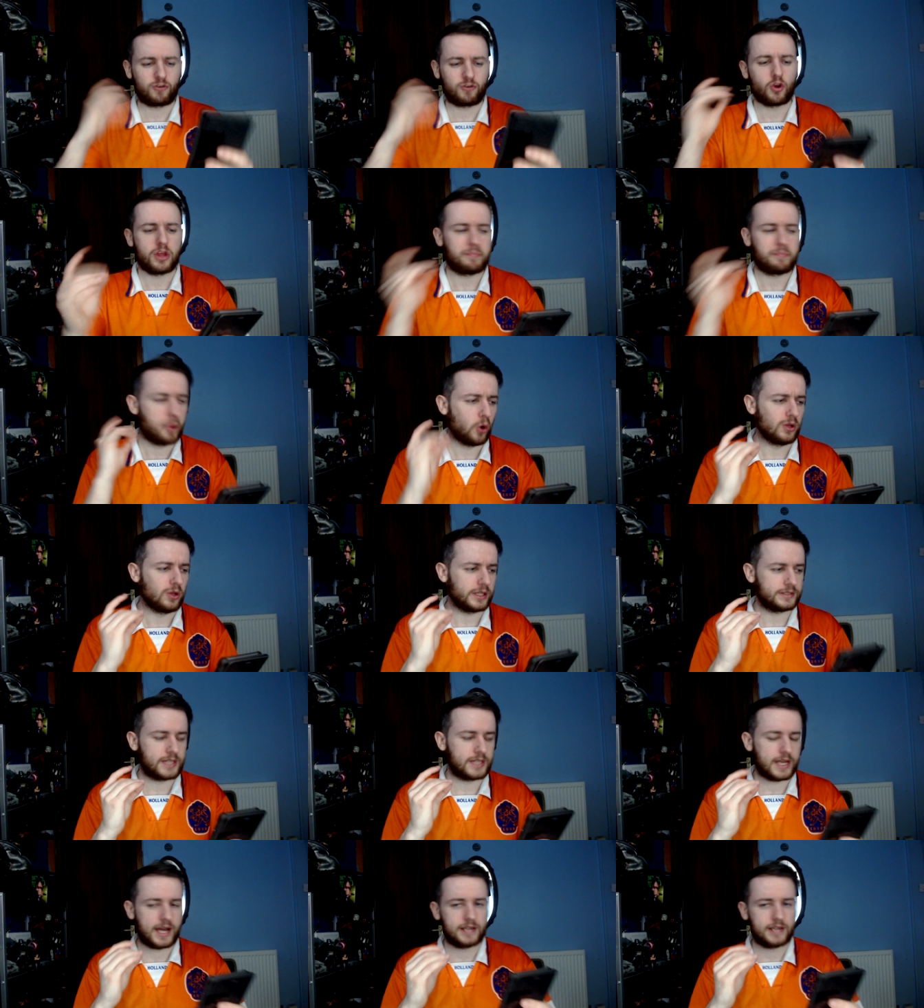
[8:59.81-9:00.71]
got the poll
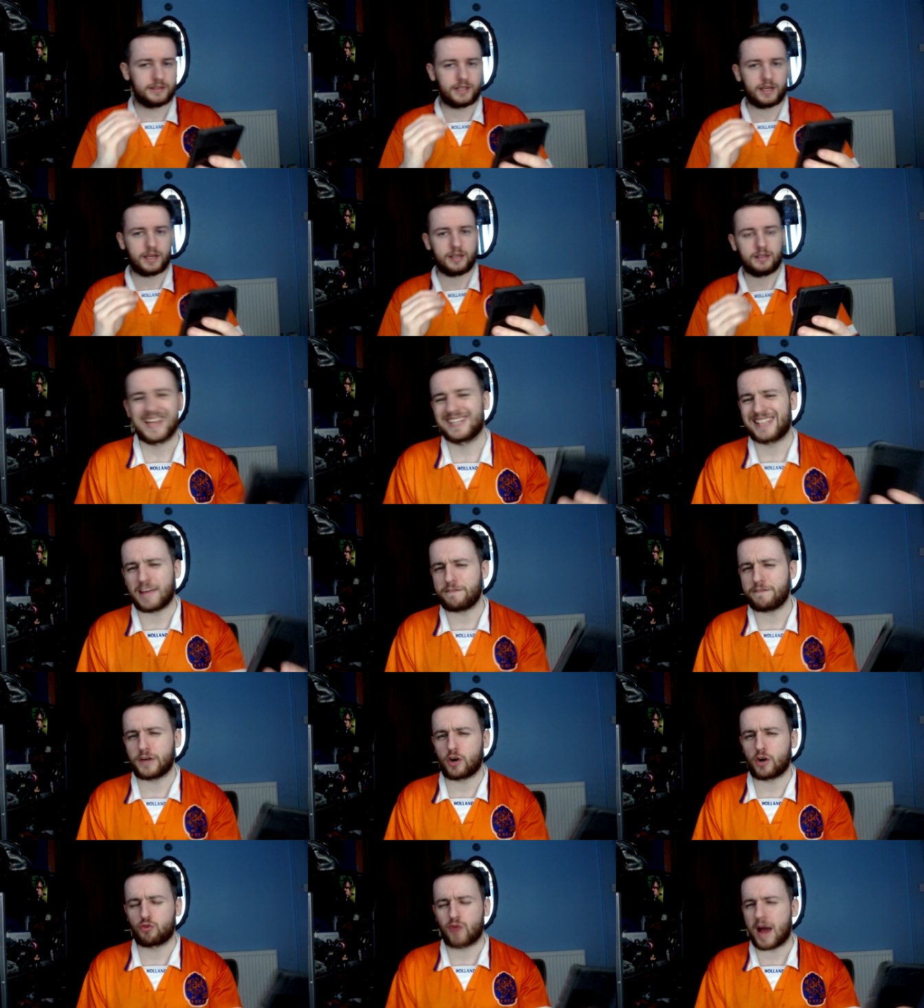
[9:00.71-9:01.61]
today, Andy. It's time
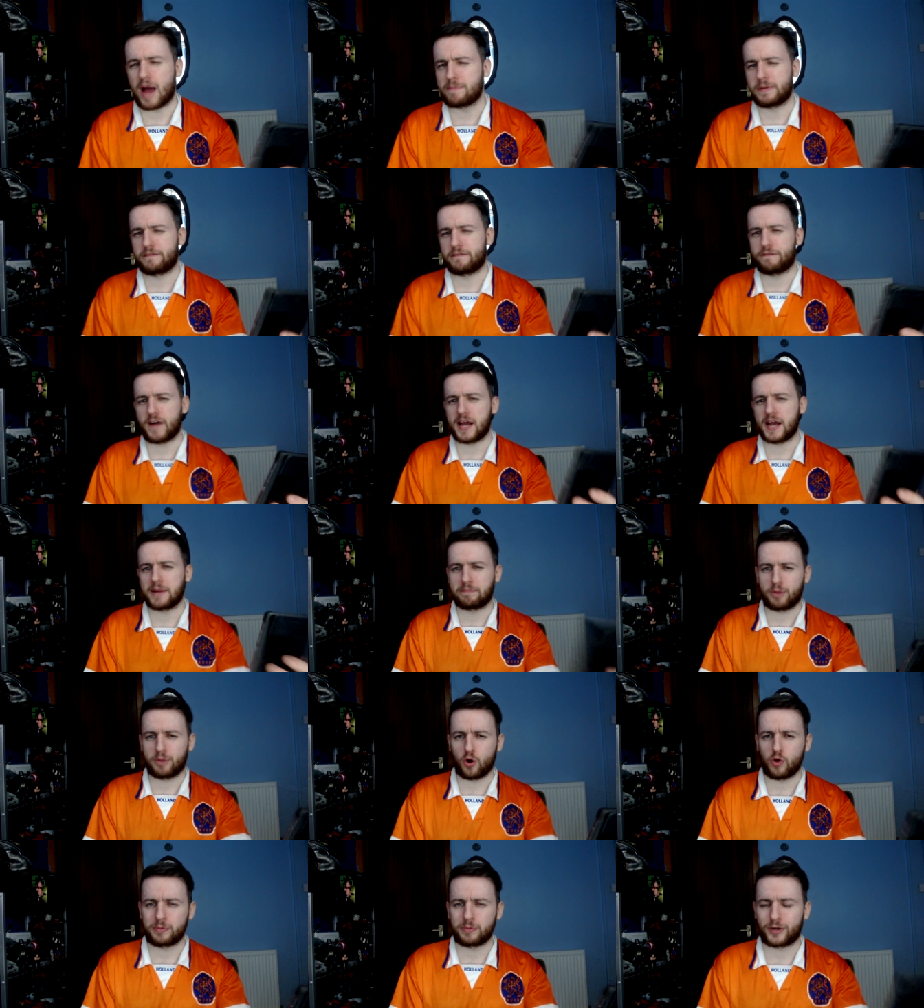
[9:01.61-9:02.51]
for a rapid fire
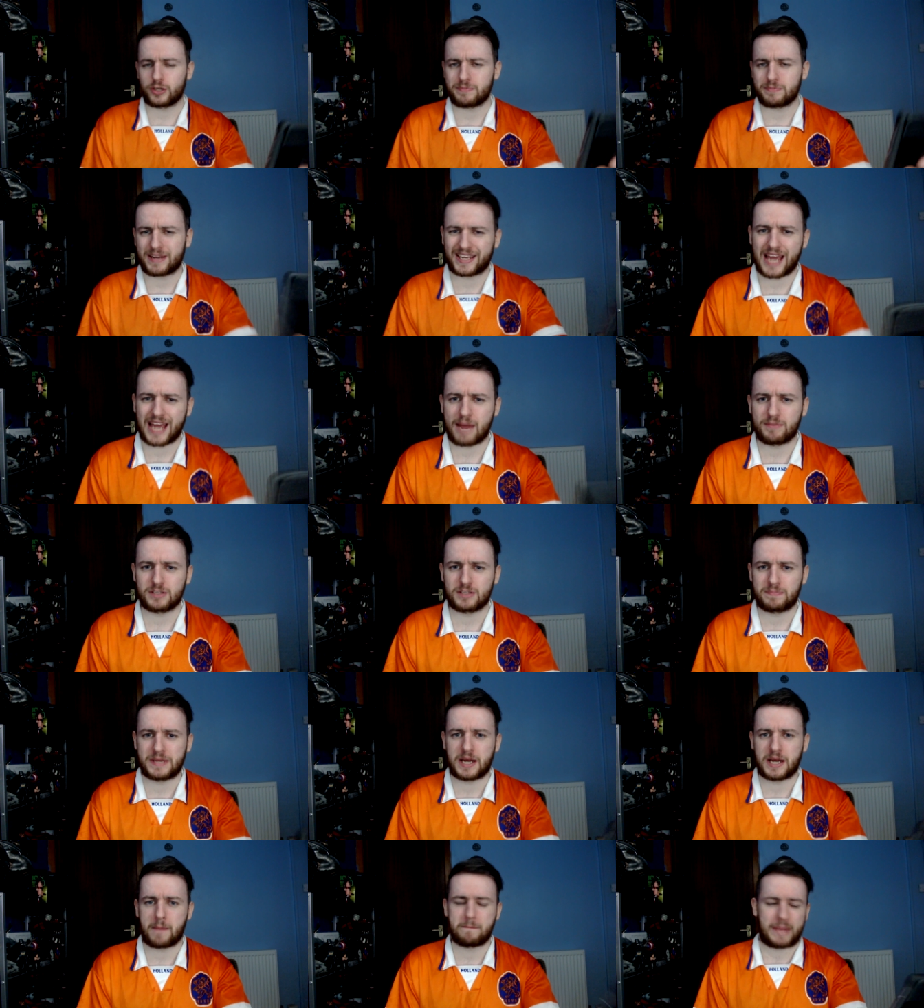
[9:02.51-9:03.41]
poll because my camera's
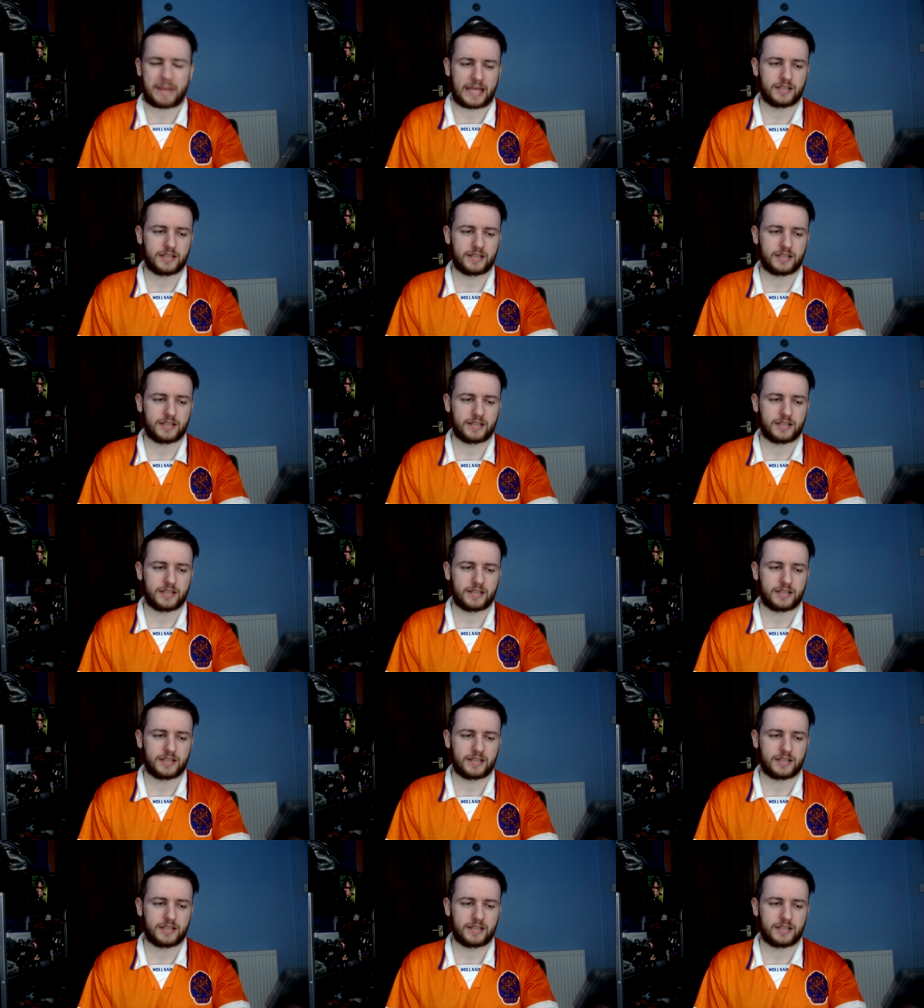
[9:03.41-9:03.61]
been up.